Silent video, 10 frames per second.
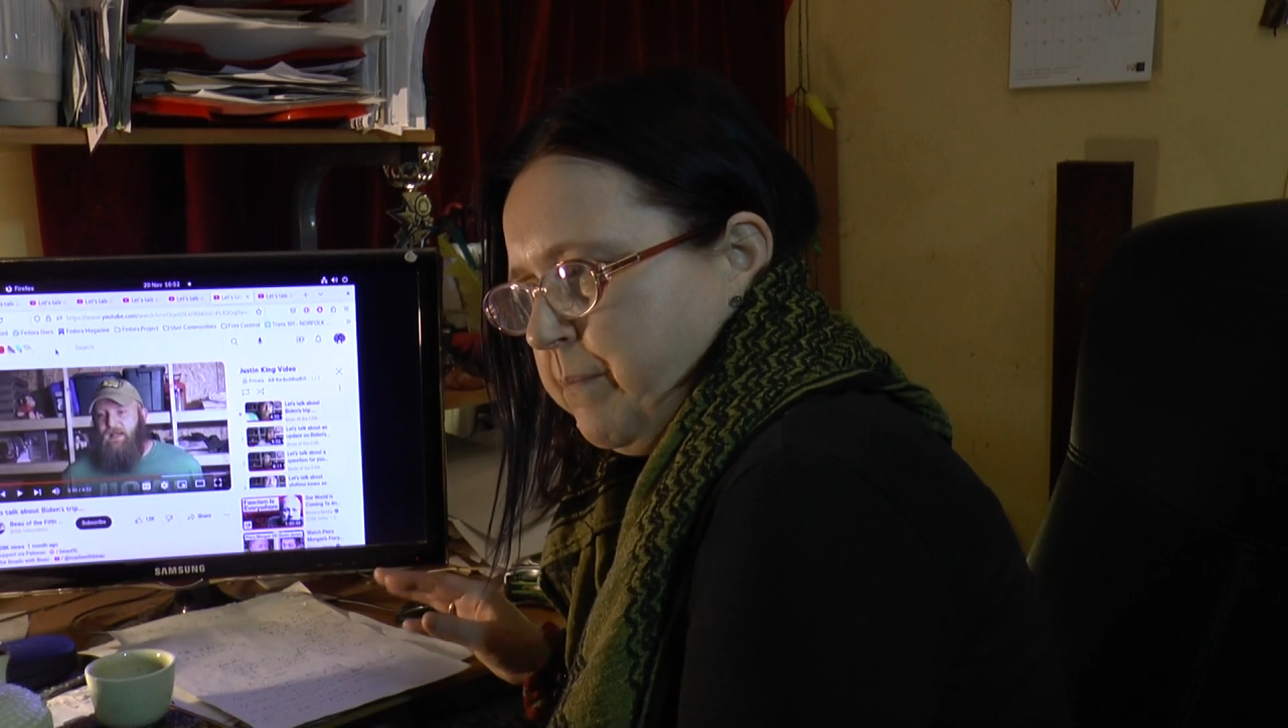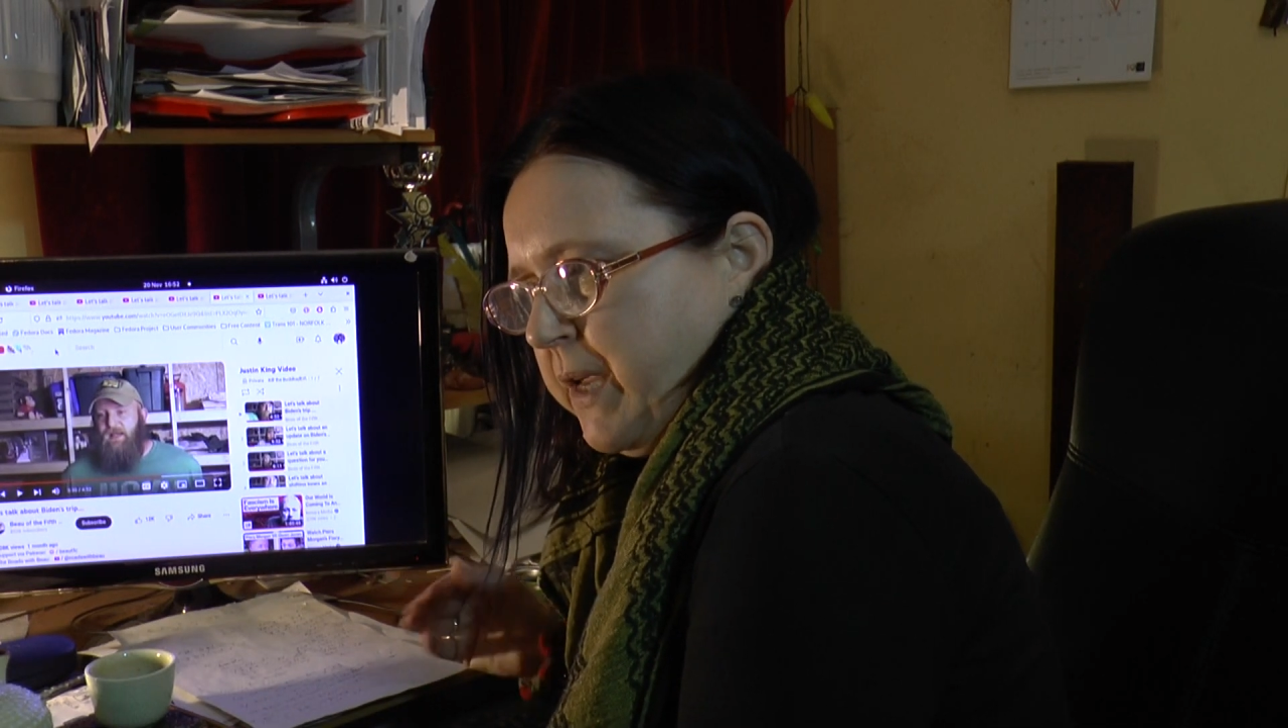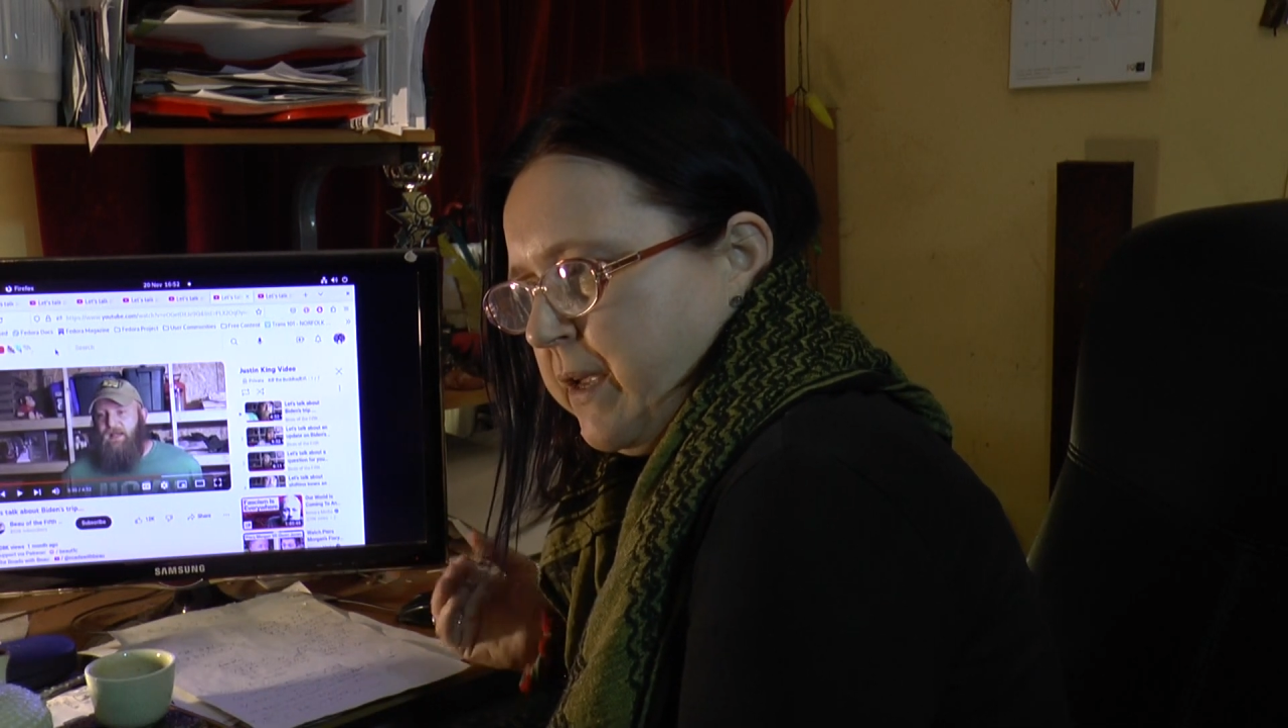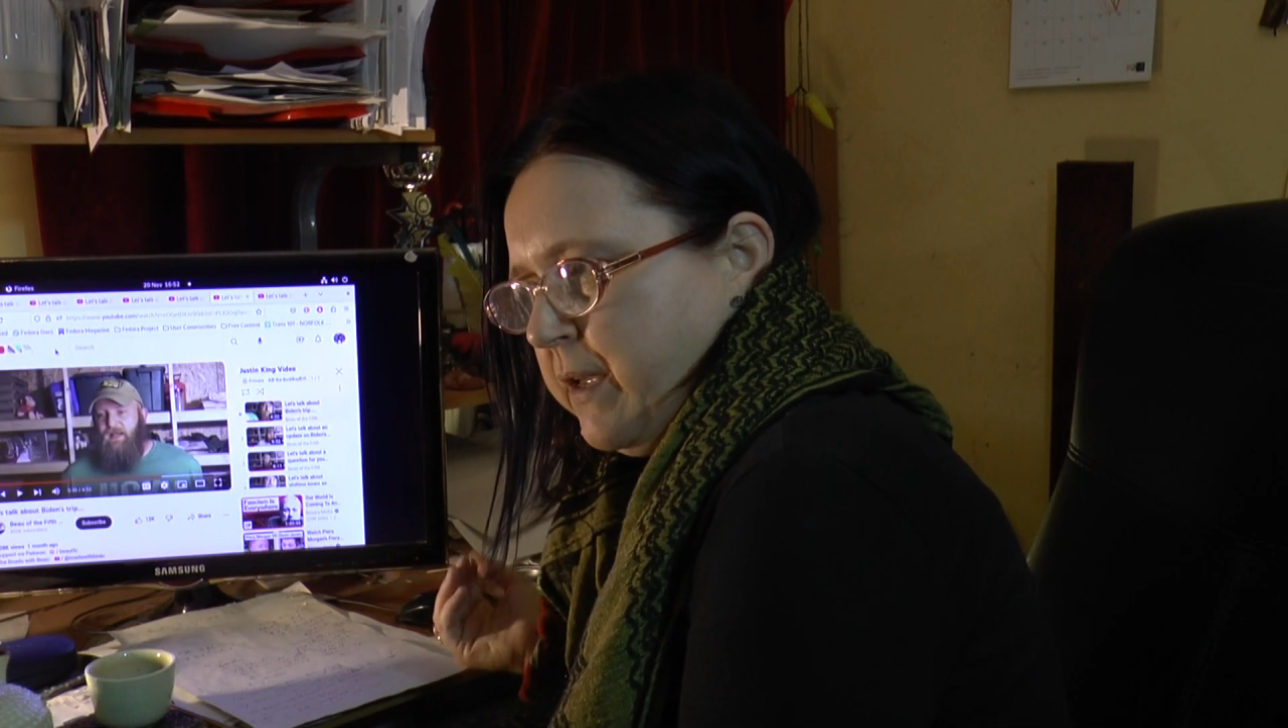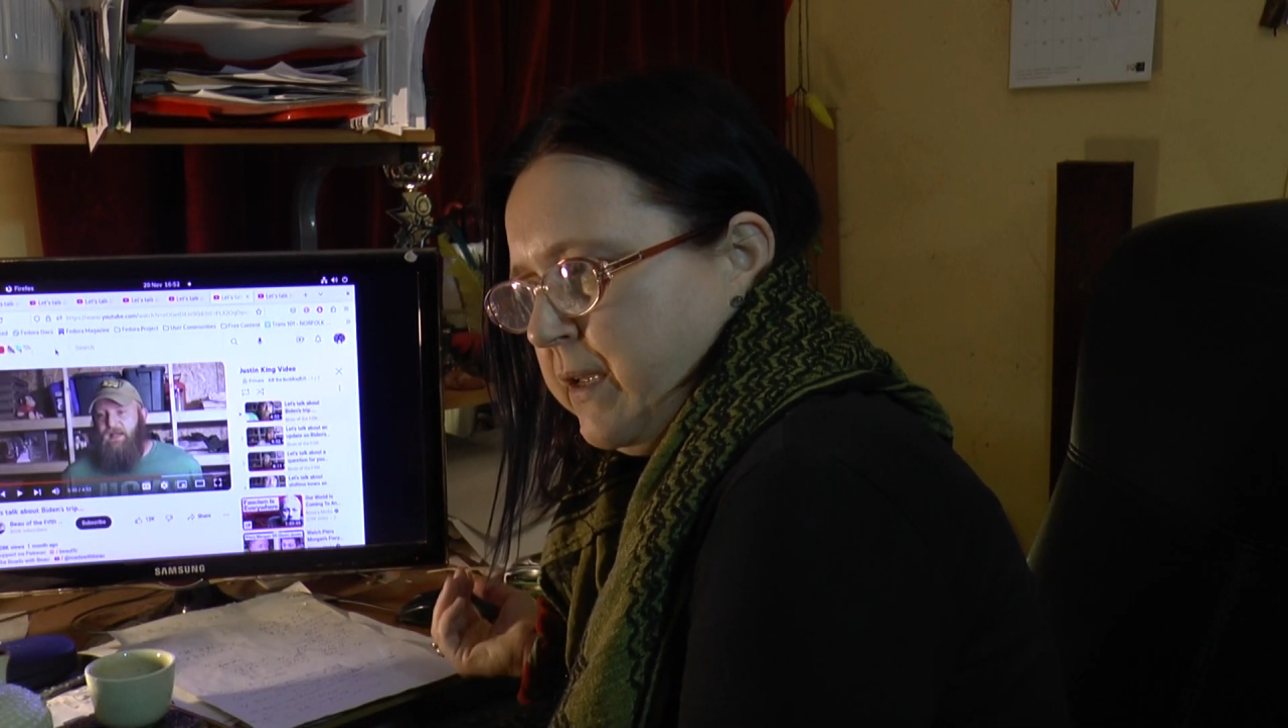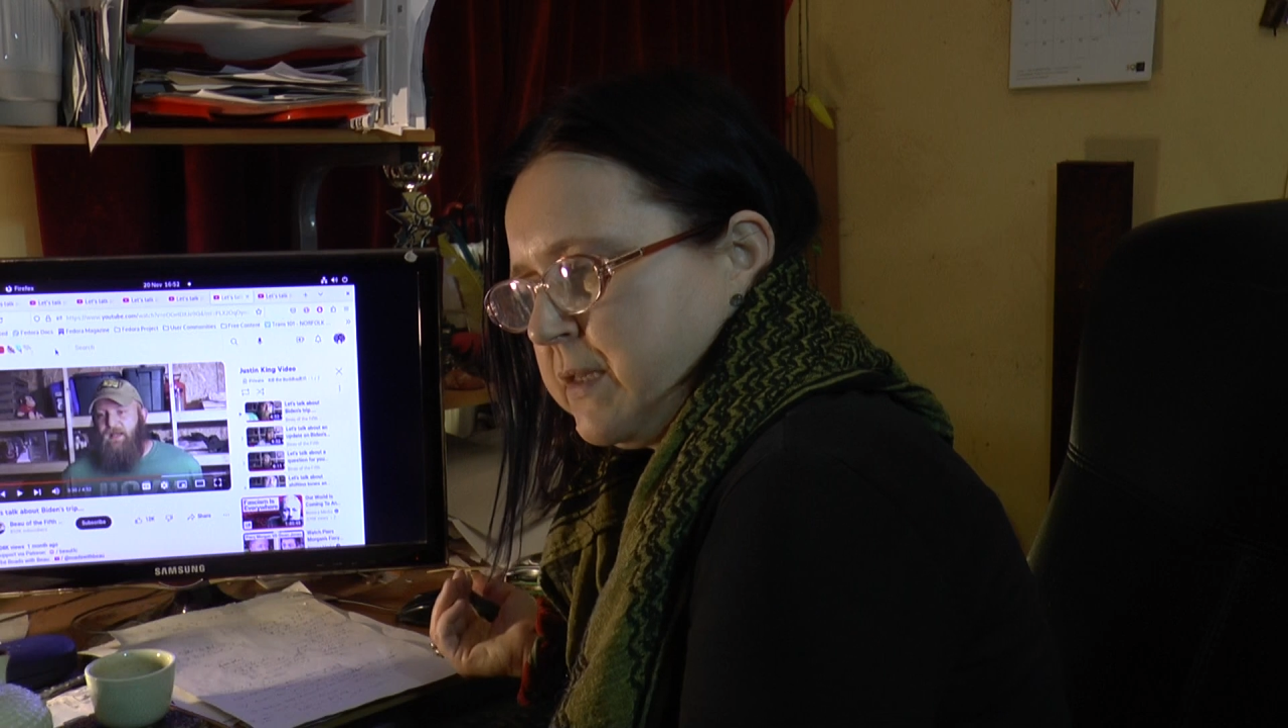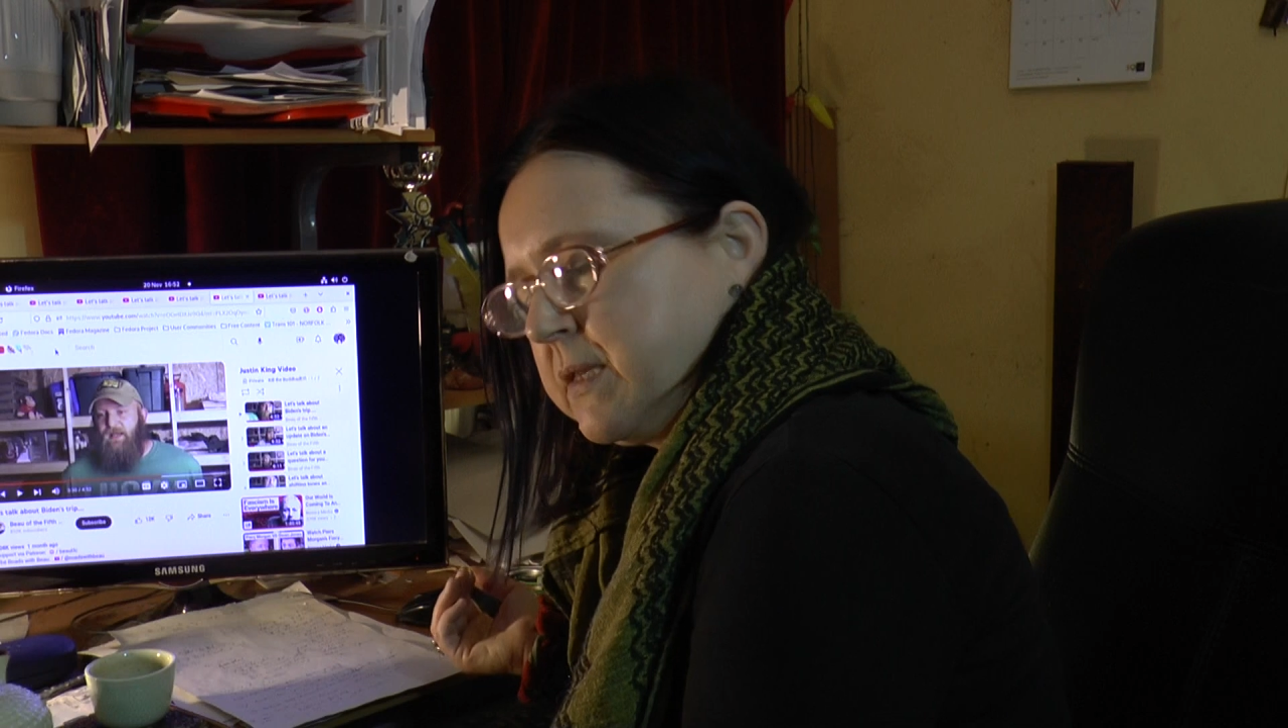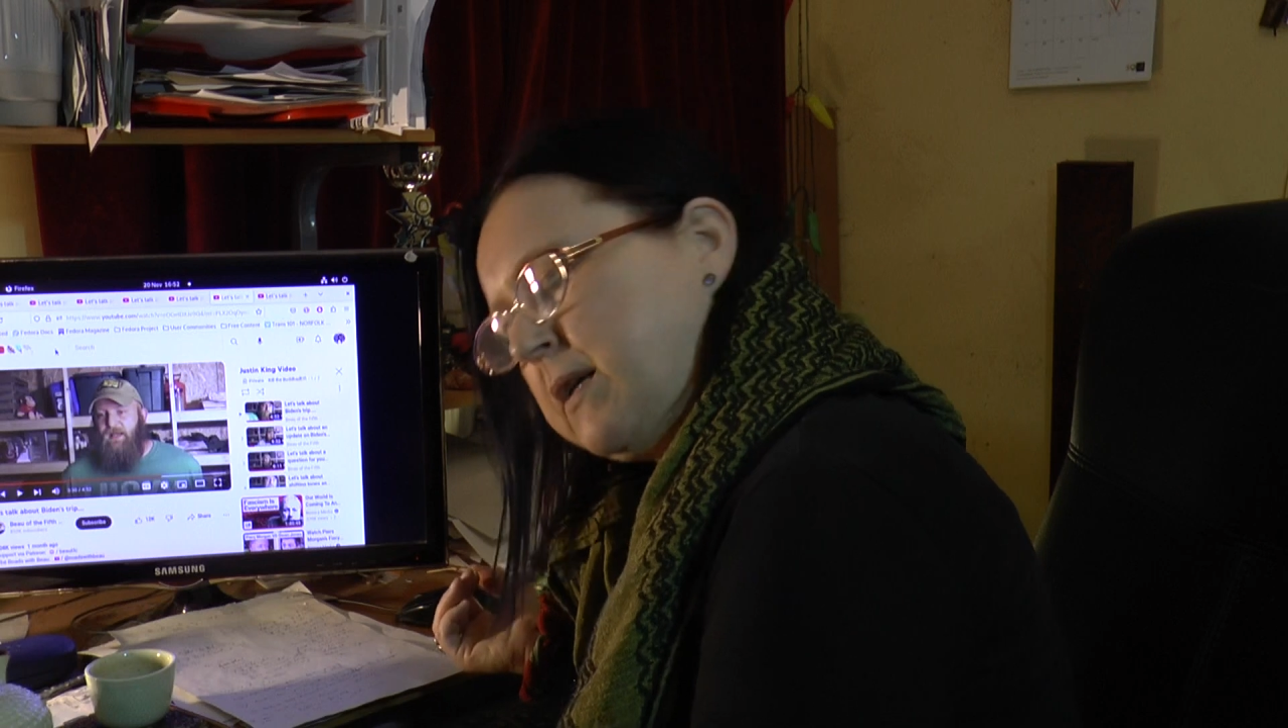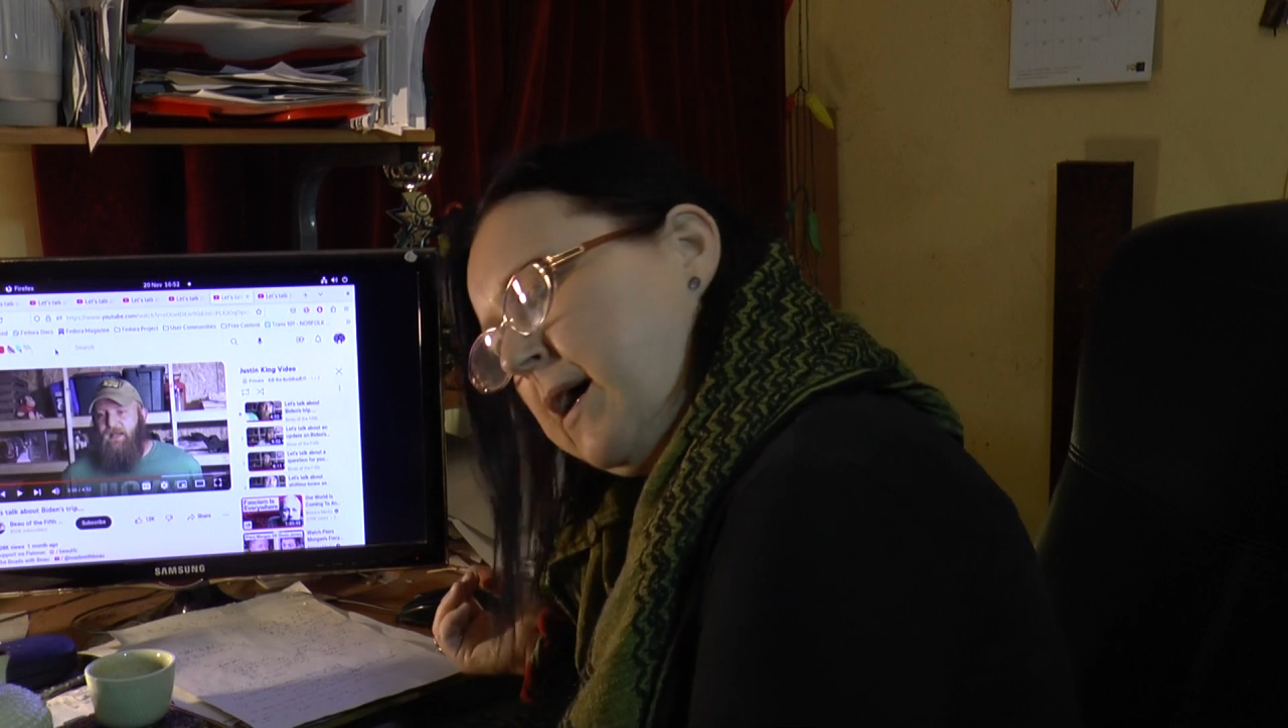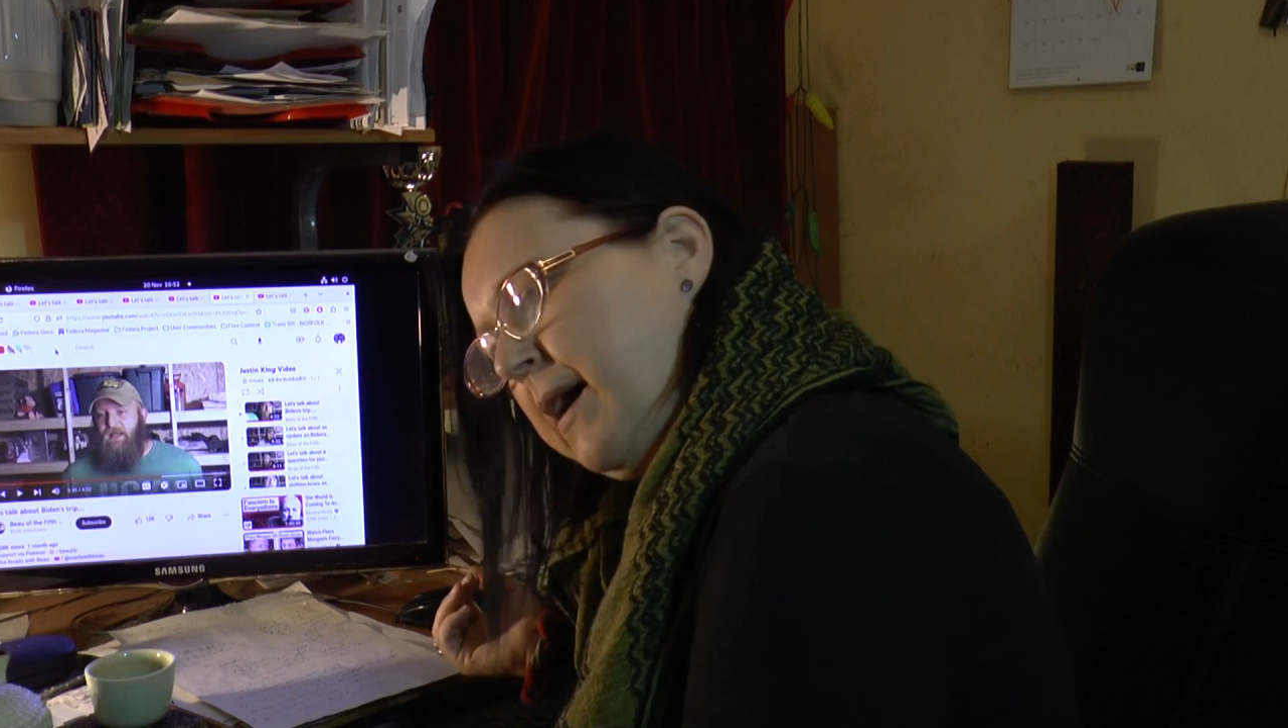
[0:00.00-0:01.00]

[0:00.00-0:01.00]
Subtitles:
because